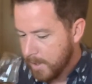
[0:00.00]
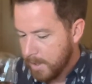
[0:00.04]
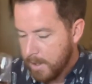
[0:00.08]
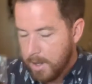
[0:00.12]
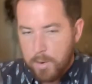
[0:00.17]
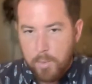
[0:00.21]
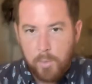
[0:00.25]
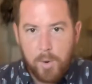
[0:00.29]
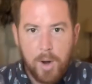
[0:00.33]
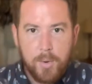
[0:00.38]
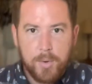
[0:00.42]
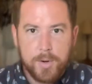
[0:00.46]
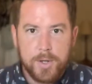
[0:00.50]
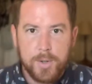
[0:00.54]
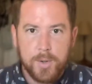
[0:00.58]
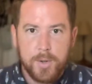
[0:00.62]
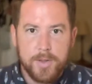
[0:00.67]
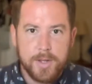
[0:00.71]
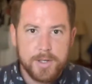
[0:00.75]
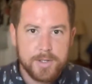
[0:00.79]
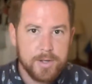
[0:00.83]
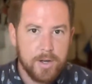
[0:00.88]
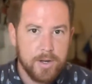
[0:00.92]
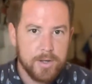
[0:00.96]
While we're doing
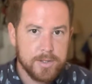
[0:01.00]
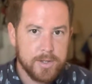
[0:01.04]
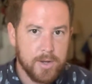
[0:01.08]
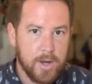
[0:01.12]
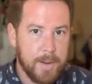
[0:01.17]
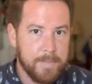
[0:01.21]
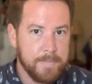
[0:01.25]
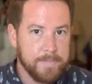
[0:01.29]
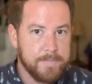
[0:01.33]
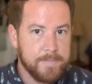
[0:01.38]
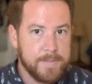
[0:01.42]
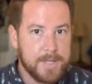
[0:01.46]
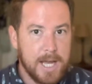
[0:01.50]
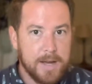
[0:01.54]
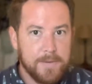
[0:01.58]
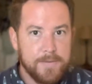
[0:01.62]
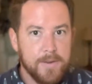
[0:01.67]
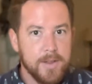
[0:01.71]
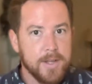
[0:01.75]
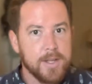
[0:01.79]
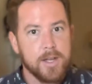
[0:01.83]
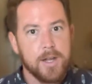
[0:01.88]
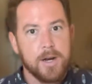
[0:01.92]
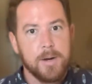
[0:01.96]
this also, I'm
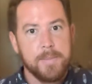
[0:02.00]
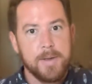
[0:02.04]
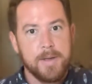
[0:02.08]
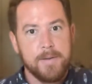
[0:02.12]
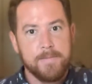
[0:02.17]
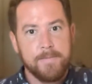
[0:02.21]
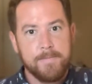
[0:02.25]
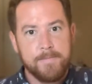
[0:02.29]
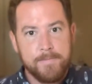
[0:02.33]
definitely going to be